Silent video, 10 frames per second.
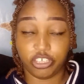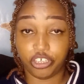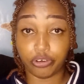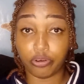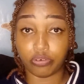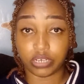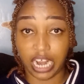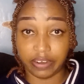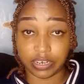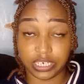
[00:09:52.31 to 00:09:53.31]
your
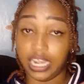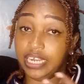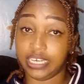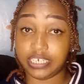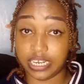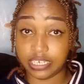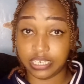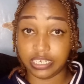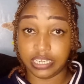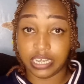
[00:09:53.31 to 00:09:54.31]
character and
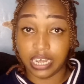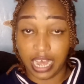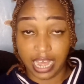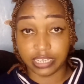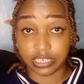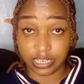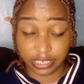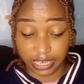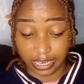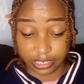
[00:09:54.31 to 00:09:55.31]
identity as
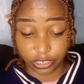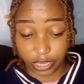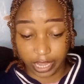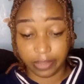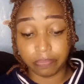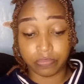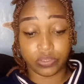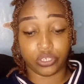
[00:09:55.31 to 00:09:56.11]
a talent, okay?